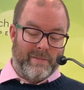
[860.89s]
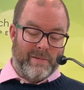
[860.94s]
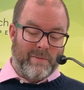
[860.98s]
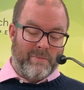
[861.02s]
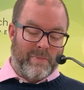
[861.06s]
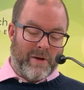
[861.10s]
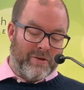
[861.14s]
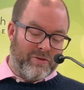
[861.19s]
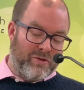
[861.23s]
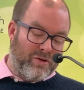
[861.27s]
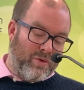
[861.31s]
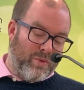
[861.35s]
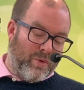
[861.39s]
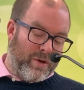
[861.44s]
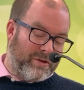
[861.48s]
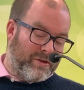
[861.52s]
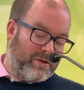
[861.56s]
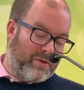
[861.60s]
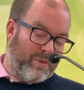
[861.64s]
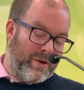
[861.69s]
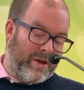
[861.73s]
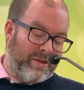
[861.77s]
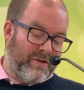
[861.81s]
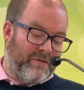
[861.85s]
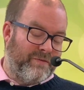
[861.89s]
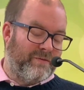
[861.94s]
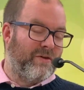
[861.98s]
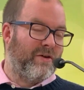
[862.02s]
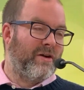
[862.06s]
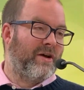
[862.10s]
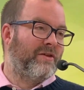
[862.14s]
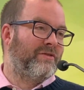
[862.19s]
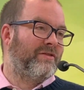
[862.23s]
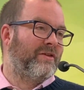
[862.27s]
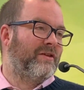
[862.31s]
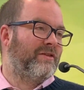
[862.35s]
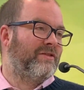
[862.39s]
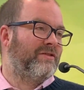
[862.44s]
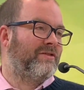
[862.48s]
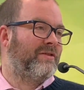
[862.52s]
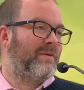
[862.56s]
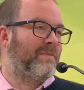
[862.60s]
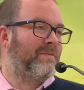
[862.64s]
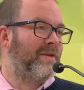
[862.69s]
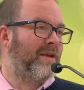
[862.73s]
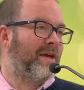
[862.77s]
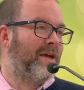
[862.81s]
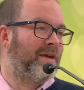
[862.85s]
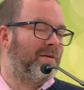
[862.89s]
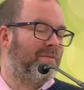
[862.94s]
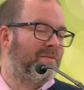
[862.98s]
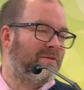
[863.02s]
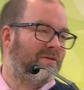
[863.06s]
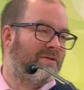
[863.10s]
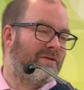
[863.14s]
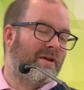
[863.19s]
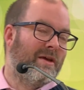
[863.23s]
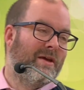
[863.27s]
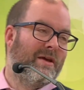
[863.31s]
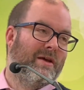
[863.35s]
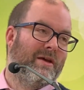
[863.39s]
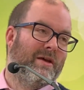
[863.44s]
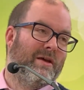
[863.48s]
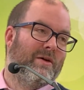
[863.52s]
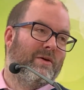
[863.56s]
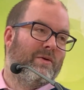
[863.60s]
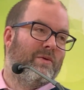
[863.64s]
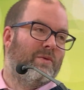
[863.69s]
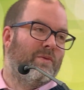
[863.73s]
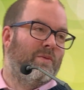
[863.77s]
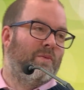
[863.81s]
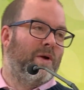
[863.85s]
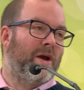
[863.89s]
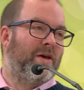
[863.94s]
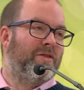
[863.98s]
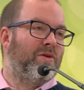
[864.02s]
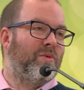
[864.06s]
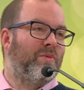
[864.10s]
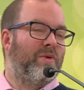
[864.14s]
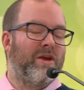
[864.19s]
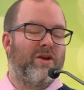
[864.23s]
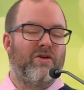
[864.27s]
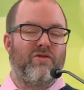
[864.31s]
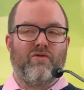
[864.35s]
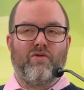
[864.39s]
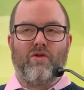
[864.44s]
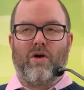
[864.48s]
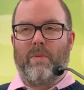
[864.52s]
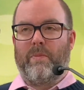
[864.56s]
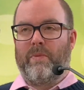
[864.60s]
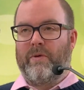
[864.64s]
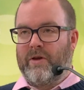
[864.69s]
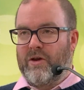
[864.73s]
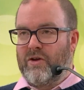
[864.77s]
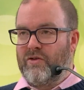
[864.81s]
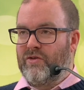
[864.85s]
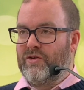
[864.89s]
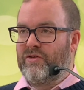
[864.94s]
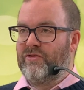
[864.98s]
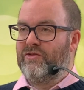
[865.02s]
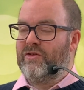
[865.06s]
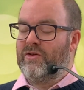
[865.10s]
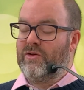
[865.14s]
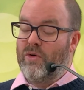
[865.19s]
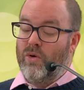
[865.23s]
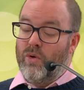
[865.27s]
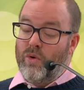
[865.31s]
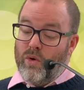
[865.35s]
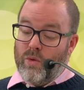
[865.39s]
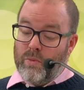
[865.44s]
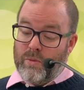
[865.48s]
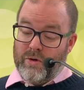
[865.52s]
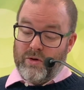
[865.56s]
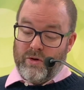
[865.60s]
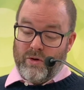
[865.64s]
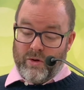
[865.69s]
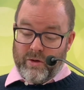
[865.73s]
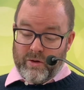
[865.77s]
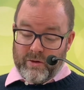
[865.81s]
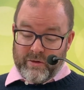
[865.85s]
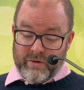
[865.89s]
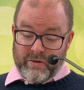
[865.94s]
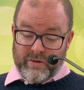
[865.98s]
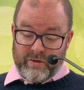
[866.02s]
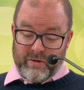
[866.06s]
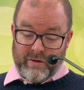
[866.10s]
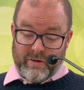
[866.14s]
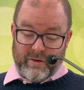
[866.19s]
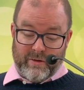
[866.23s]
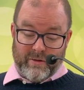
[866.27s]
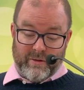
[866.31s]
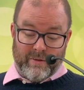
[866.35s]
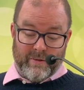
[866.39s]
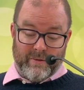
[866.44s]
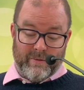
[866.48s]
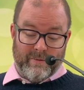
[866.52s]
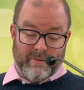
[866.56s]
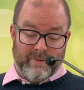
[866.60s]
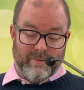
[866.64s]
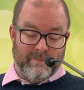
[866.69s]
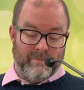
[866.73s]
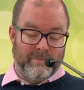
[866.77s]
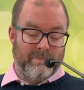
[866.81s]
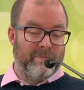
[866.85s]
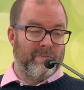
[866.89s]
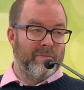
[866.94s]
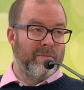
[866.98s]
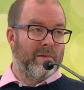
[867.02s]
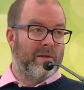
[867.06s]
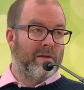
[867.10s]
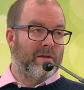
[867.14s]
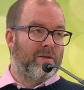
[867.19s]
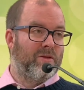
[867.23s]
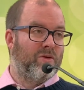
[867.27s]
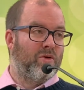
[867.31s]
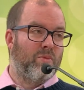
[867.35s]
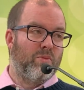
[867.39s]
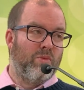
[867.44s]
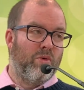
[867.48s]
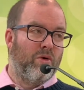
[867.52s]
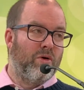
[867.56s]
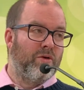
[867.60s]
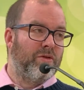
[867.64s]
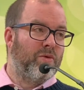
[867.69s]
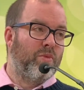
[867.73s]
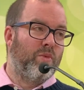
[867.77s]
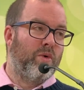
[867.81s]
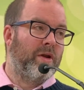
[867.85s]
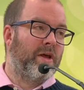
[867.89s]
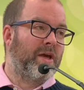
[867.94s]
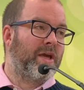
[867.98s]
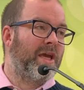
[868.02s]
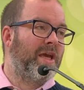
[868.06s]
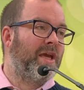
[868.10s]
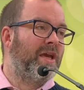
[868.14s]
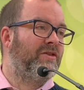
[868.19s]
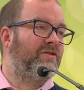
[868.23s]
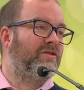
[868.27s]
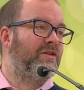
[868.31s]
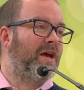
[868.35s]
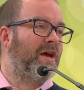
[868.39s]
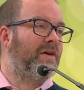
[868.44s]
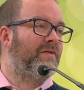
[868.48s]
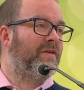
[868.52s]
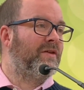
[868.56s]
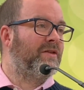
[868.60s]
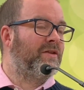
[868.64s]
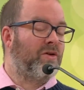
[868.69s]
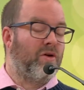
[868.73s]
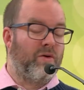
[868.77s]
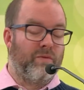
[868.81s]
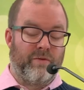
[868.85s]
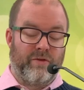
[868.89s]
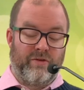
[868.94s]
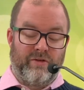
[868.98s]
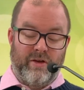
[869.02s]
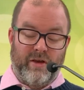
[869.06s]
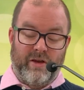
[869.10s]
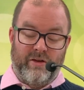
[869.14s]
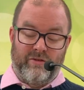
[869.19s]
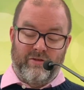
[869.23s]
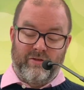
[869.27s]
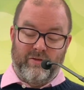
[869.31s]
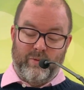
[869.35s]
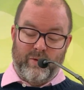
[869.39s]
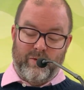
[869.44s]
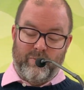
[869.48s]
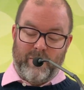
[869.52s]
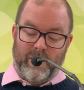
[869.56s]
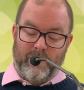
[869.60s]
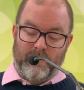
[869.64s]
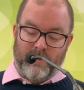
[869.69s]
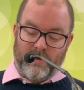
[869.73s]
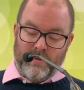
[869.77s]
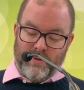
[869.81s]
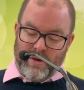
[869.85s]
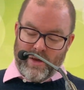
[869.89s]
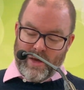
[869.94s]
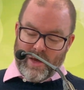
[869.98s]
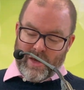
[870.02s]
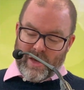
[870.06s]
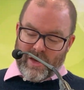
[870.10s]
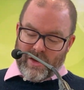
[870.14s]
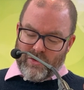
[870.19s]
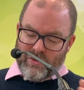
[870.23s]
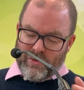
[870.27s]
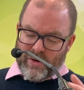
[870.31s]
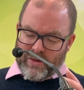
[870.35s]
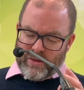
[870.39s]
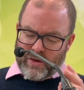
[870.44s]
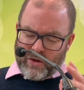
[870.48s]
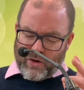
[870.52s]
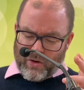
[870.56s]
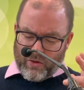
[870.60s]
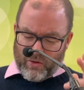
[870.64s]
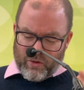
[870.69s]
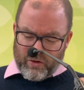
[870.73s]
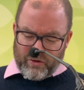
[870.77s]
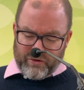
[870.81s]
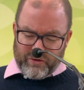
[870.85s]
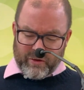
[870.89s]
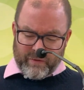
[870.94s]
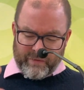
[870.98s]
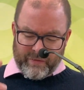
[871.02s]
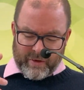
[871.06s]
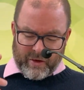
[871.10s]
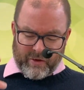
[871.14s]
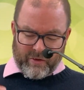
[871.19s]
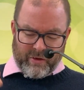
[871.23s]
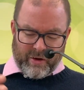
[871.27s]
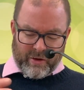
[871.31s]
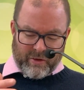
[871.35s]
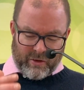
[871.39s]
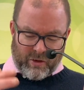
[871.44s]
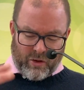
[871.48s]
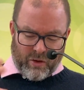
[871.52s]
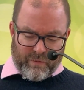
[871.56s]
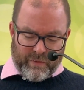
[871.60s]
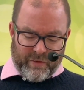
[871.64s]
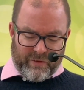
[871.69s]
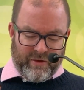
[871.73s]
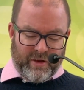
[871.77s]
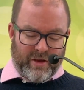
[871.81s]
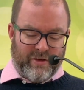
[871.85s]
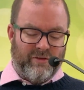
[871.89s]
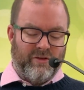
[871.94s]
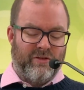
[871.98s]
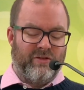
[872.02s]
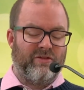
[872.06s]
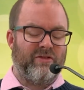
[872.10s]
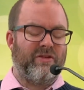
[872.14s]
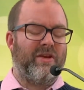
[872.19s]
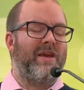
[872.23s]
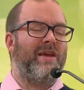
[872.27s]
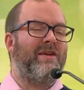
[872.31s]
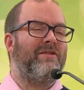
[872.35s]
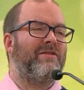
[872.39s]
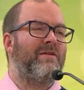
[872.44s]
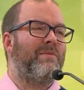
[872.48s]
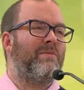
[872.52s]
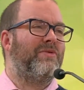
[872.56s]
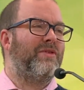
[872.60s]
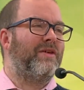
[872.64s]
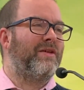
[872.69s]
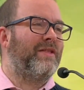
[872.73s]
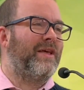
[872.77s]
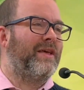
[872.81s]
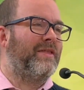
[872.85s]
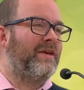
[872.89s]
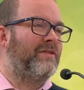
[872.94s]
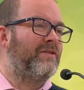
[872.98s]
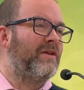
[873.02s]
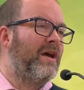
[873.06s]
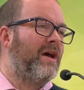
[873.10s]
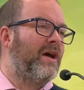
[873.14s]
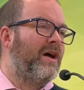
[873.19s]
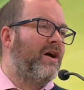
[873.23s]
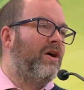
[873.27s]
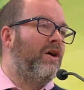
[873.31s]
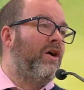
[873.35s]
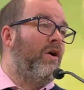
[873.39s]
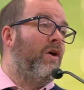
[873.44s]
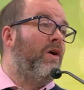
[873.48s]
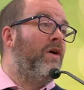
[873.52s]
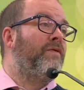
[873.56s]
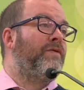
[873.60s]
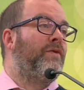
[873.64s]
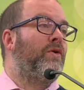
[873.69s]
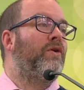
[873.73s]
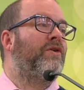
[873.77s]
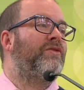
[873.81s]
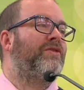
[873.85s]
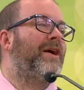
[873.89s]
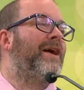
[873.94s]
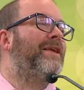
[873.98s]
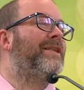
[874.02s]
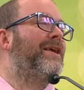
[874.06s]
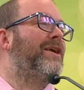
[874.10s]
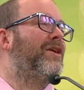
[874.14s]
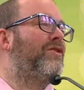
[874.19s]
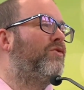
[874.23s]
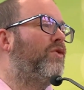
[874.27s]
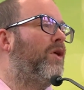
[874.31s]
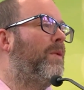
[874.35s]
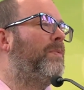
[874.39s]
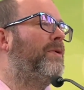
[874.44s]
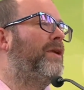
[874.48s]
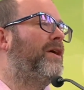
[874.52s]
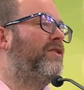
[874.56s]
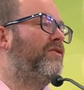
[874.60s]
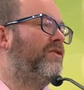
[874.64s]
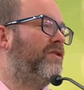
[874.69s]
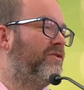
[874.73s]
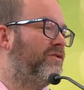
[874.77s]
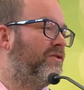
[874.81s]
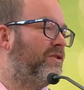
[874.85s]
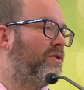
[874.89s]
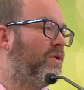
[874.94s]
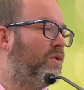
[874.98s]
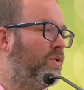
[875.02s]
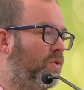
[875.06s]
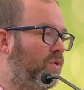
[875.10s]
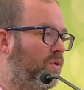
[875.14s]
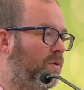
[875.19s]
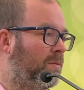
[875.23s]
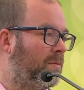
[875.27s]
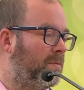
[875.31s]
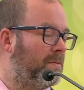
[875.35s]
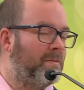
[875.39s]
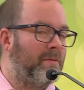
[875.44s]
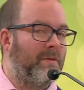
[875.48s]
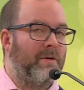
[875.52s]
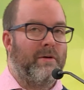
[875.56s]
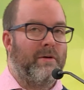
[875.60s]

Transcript: But I do wonder whether for us it's sometimes whether we grew up in a Christian home or not. Now, more than one occasion, I've had conversations with people who in the course of the conversation say something like this, oh, of course I didn't grow up in a Christian home.